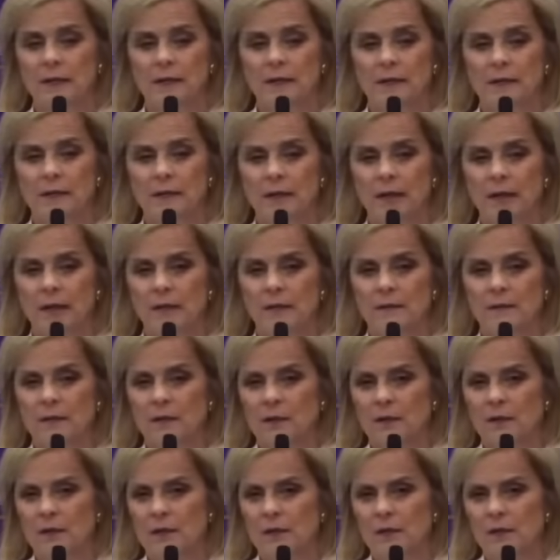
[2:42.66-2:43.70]

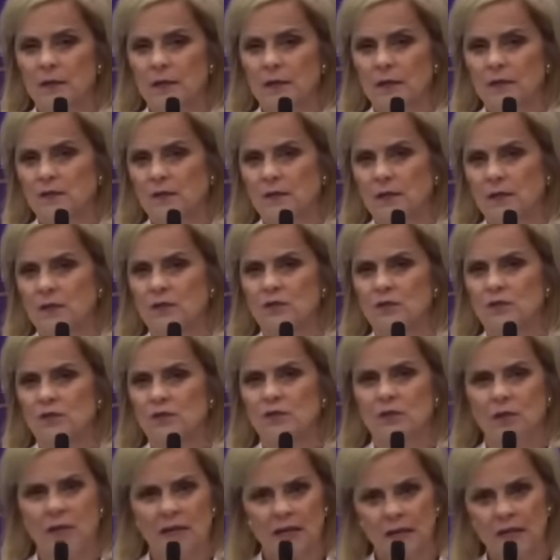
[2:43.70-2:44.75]
Not dirty.
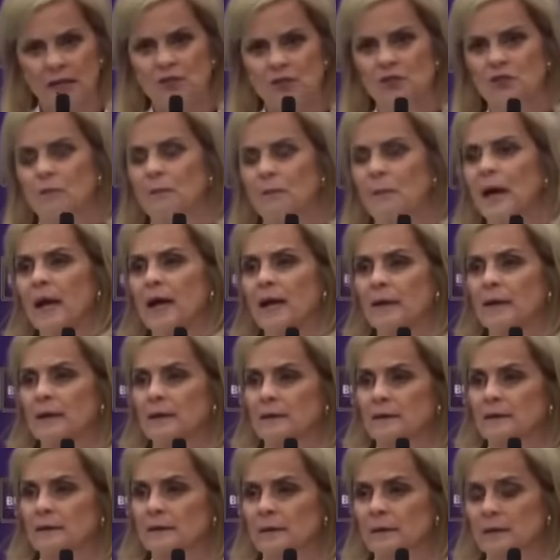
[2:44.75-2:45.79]
That's just, I got your
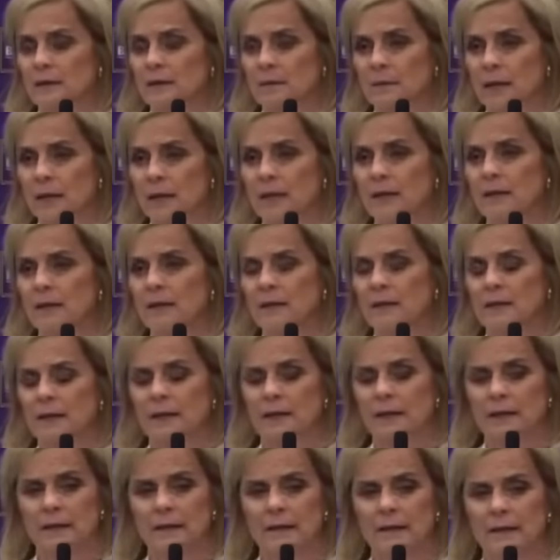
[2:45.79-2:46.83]
back, teammate.
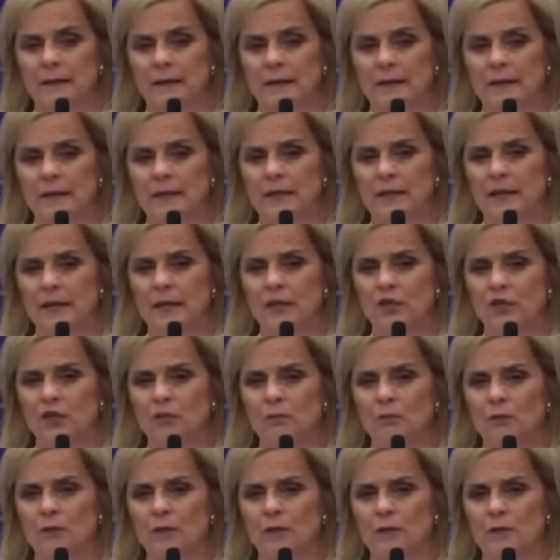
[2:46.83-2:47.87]
And that's how
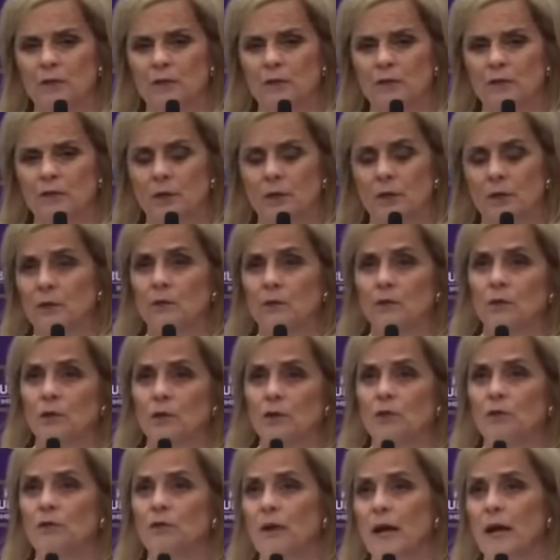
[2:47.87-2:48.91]
you build
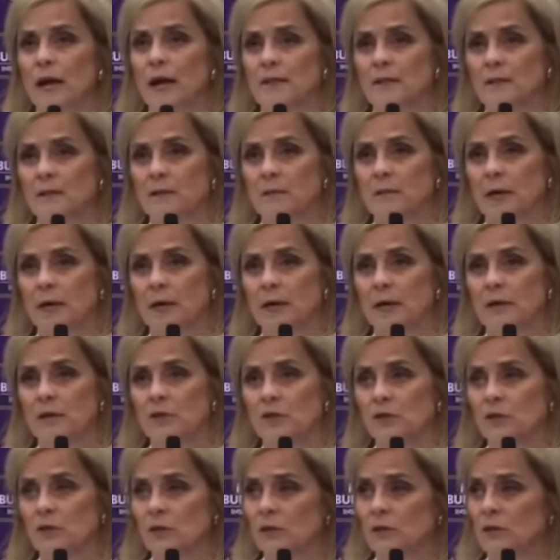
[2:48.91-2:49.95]
what you ask
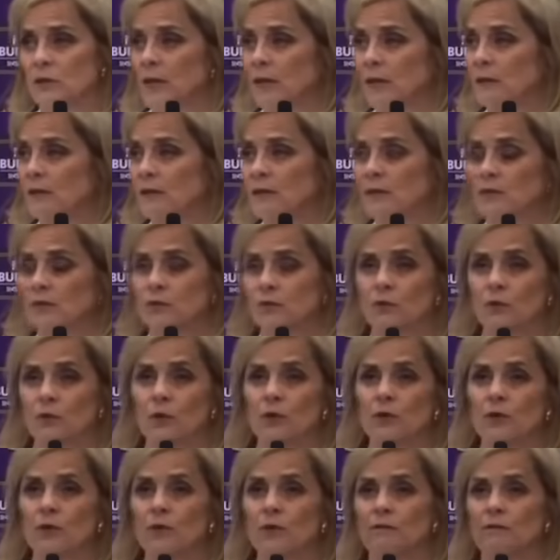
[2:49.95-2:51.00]
about as you go down
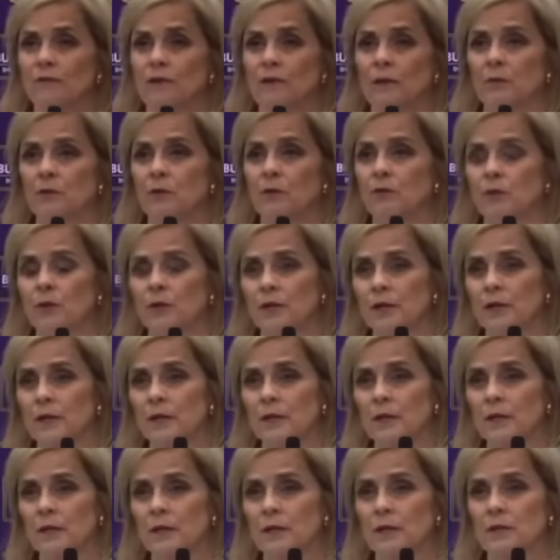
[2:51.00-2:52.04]
this road in
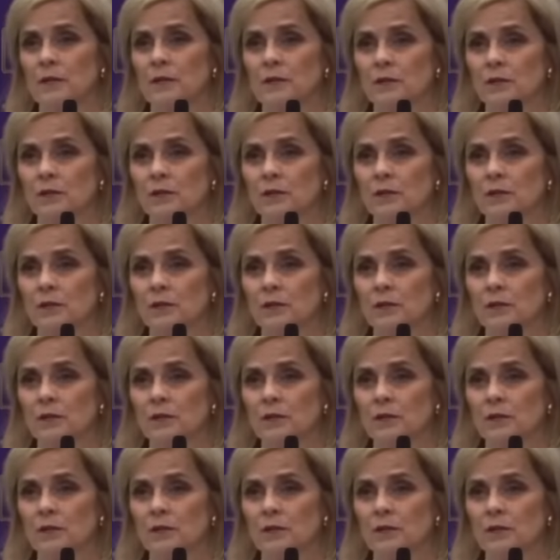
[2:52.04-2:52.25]
February.